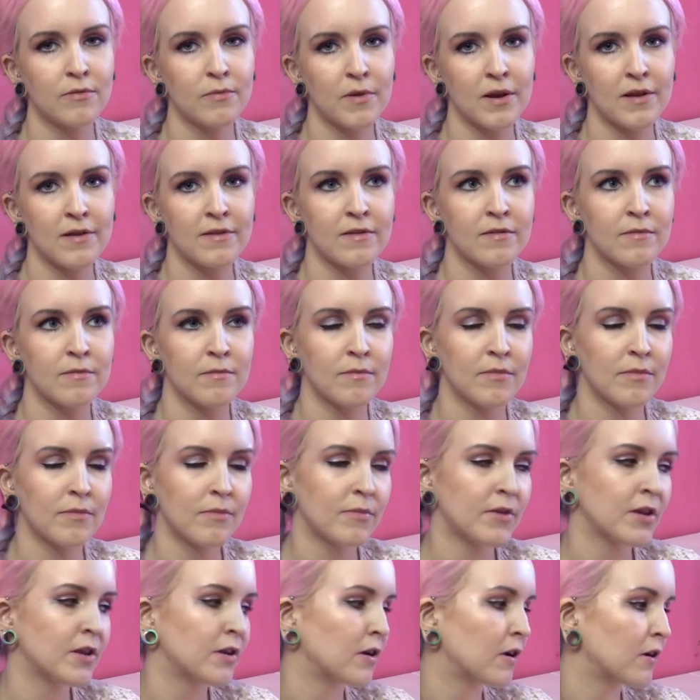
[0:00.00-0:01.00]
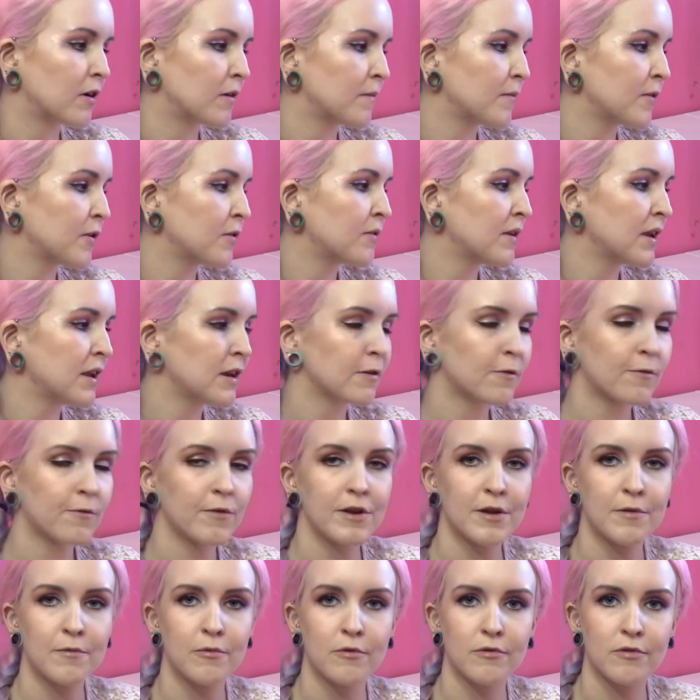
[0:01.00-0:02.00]
reason, you know, you need a
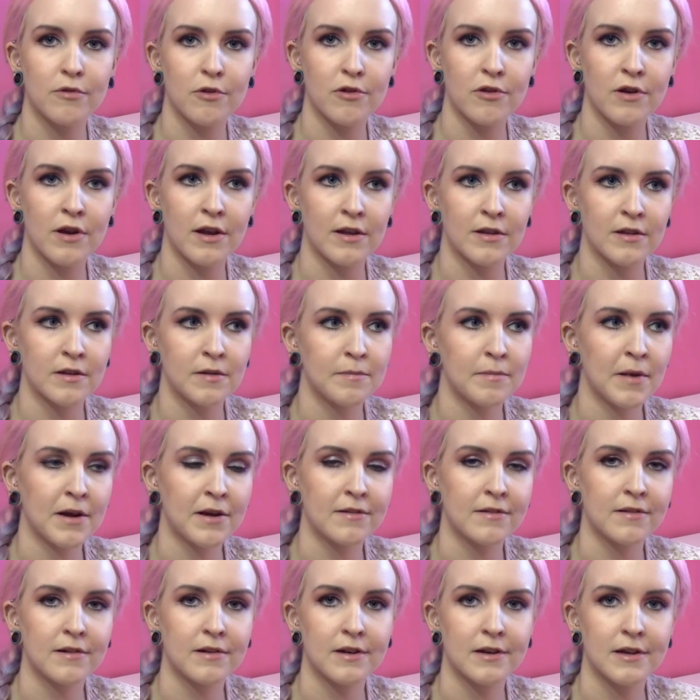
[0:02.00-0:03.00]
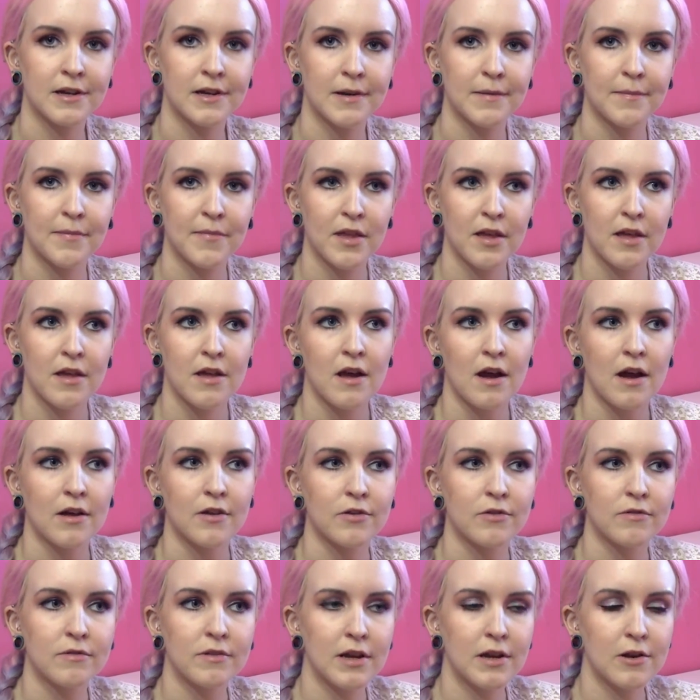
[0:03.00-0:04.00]
3/4 shank basically, and
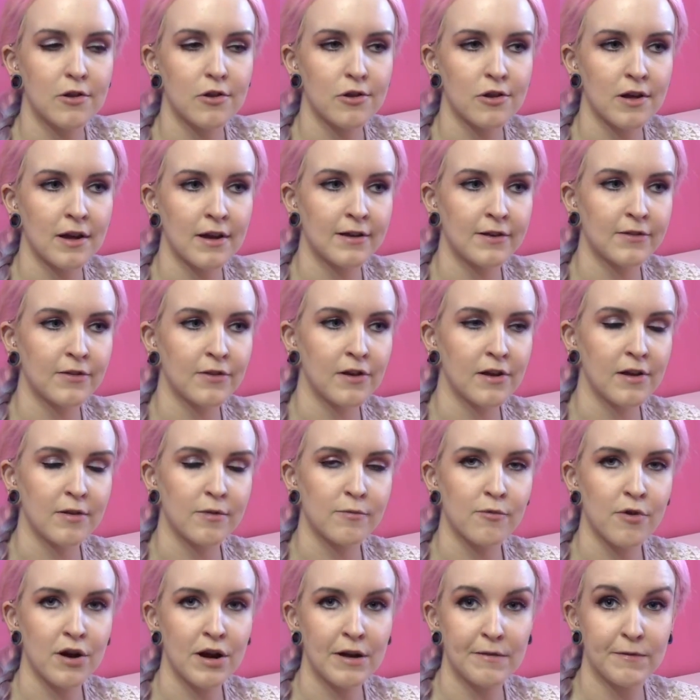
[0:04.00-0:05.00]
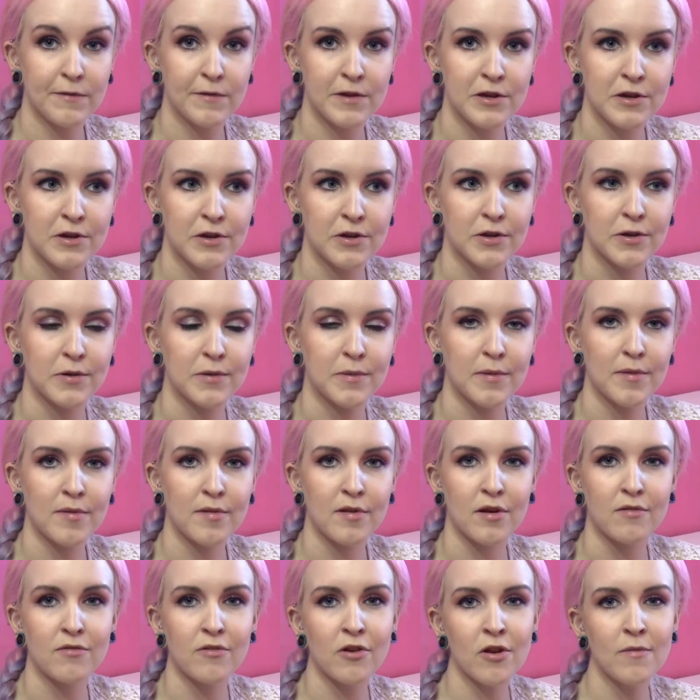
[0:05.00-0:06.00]
you need a shank that is right for you.
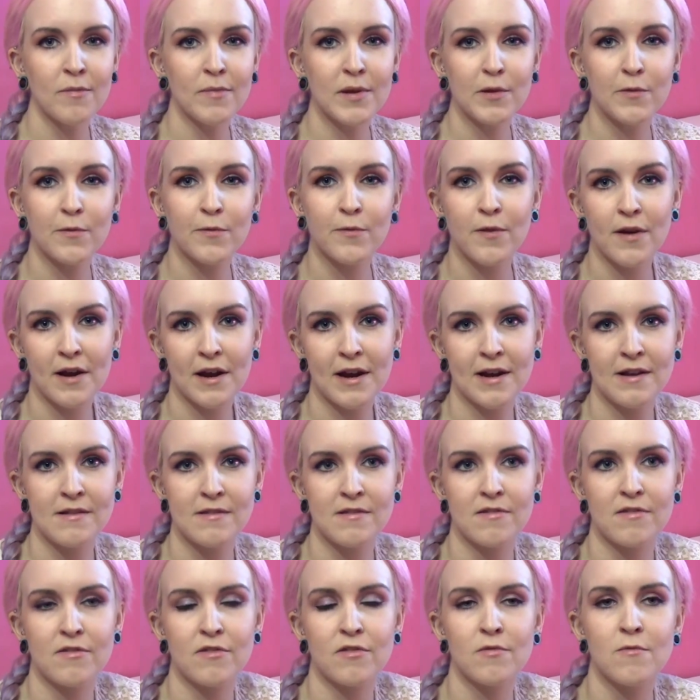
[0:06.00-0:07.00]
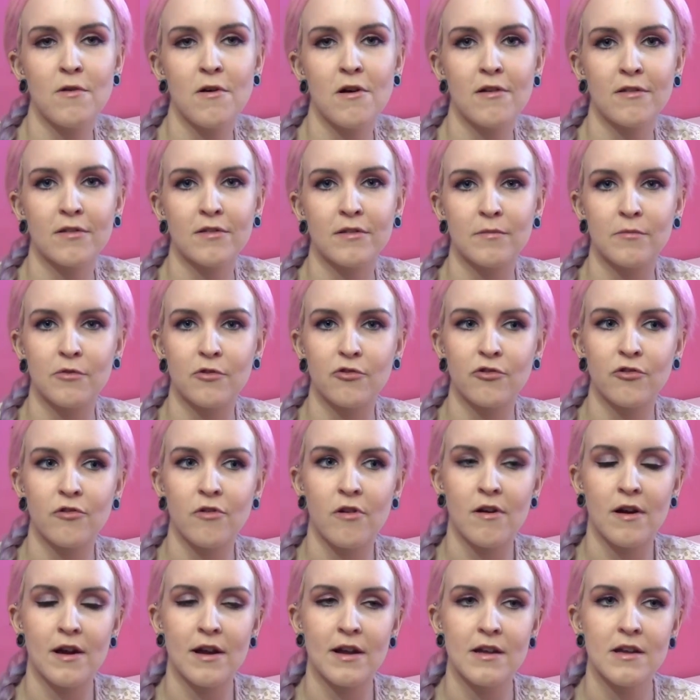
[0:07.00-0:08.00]
So don't be afraid to ask them to
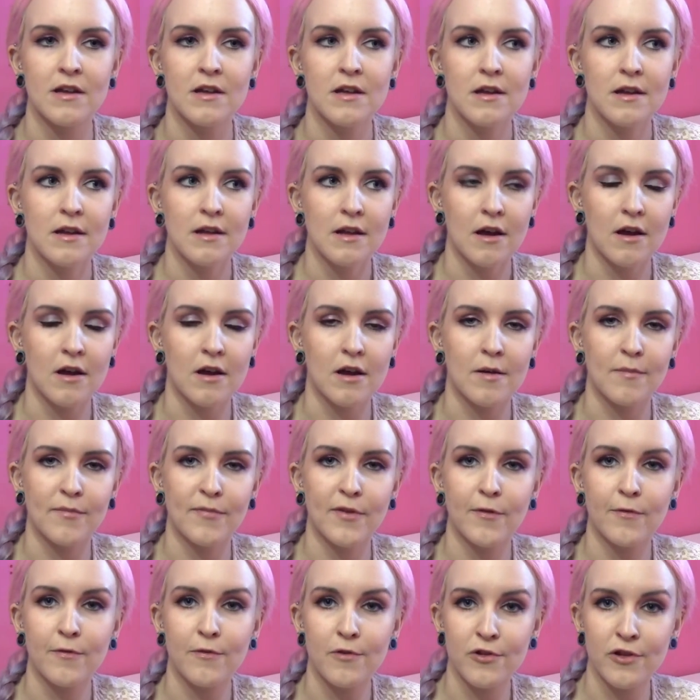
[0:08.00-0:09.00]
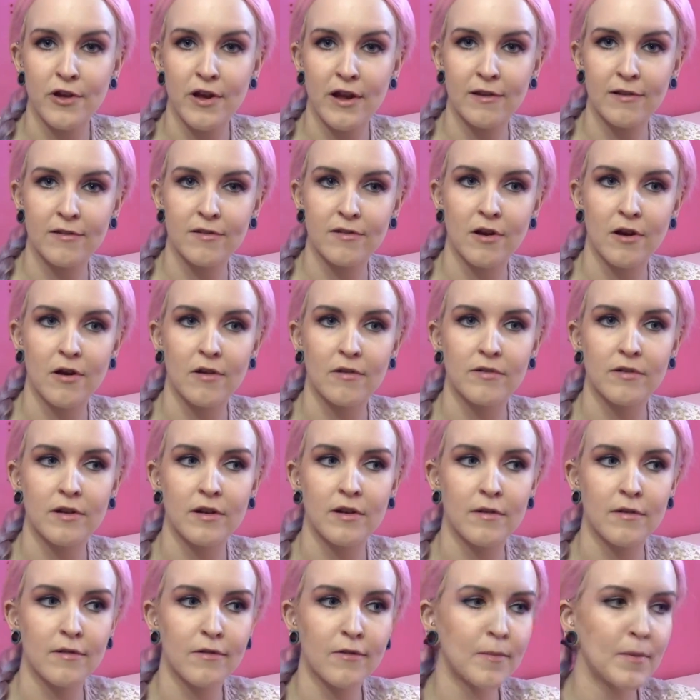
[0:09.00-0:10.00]
try different shank styles,
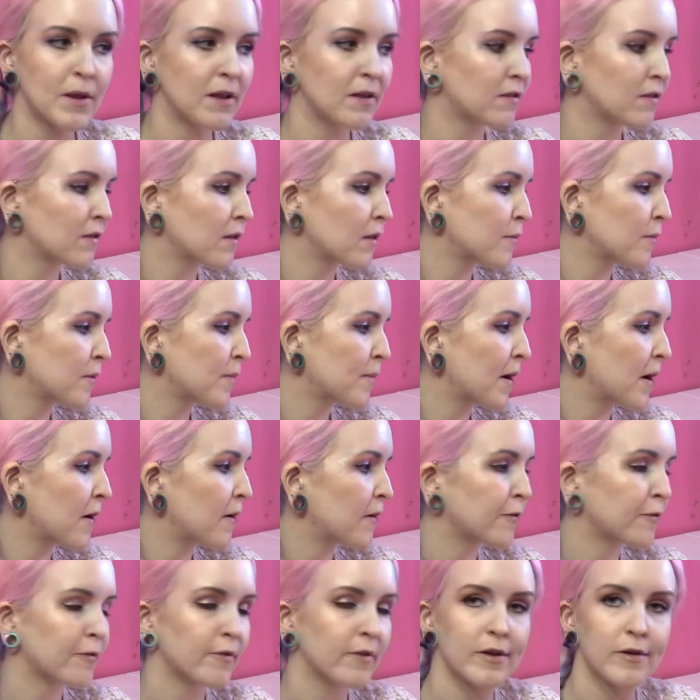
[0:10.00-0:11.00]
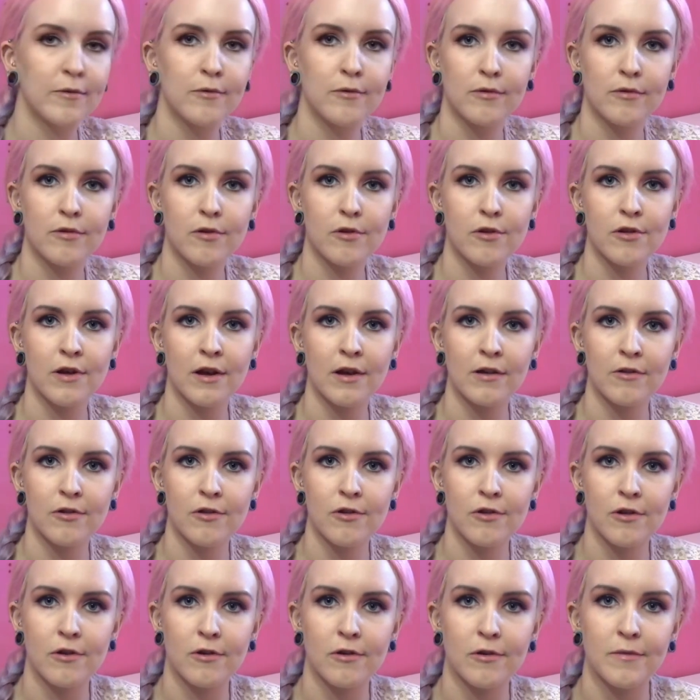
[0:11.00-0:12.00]
and speak to them about a 3/4 shank
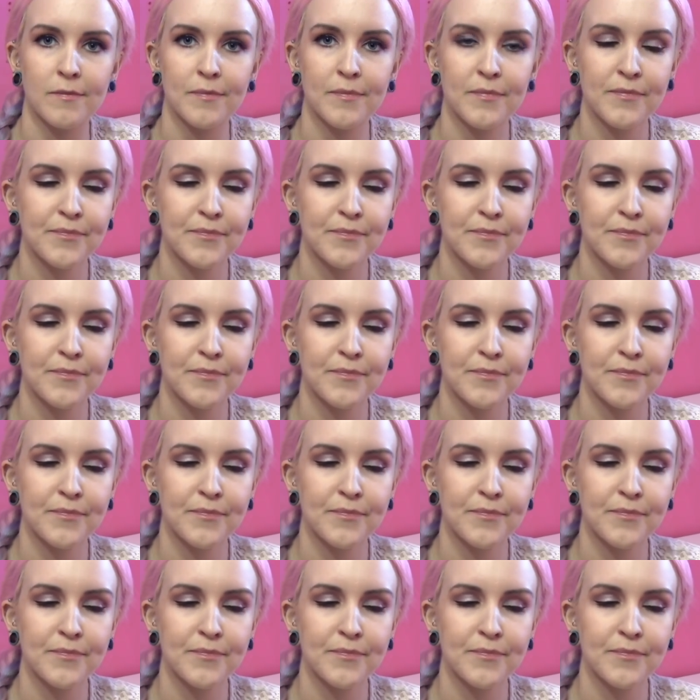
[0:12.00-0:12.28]
shoe